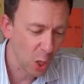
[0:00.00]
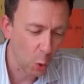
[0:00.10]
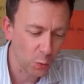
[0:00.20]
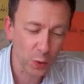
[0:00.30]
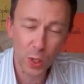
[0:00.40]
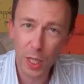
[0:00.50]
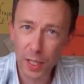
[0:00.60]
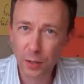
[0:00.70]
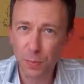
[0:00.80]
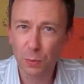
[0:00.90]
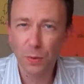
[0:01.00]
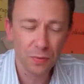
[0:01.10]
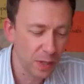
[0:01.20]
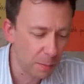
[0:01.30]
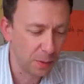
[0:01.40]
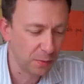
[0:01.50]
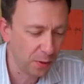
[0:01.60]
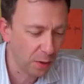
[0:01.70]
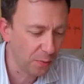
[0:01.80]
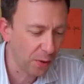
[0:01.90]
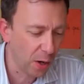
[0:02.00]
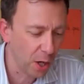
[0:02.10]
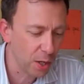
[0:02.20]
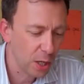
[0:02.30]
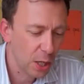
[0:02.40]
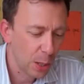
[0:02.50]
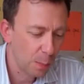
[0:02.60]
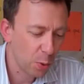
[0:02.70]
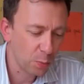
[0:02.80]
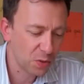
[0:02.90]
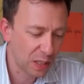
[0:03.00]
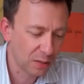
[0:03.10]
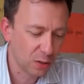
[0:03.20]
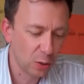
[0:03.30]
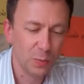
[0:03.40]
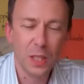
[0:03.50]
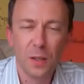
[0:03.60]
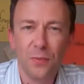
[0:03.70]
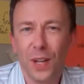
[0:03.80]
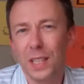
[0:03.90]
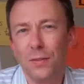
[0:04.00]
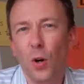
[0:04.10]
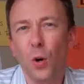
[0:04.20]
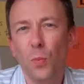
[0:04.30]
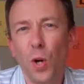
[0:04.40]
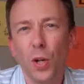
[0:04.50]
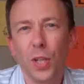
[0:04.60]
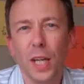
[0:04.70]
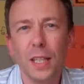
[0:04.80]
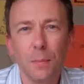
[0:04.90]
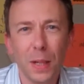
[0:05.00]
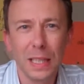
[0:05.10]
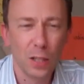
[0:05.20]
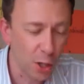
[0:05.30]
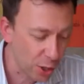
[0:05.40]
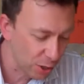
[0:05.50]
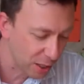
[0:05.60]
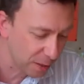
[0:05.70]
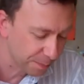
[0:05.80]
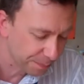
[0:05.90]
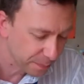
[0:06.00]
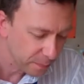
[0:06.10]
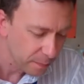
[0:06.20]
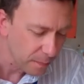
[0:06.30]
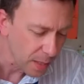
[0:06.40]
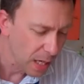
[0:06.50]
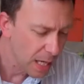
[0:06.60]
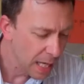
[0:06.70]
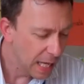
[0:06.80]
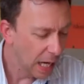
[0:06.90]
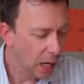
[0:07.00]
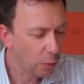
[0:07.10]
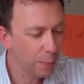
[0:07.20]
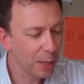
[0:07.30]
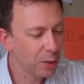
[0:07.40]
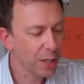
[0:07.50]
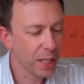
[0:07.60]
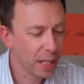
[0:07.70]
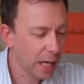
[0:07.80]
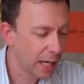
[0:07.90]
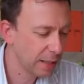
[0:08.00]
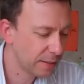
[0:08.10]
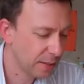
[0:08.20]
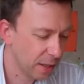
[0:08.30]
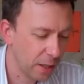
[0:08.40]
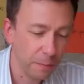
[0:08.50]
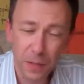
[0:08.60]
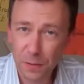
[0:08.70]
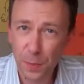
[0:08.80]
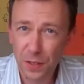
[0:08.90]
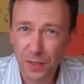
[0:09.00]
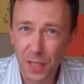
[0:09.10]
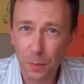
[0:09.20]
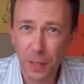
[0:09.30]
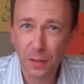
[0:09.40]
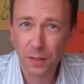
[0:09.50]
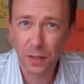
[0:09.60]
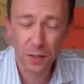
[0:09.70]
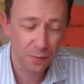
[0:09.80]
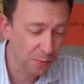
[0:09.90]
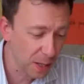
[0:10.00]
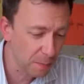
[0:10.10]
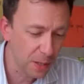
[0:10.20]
Also the links between flip and Firefly, Bloom's taxonomy, effective homework, independent learning. We'll be looking at myth busting about flip.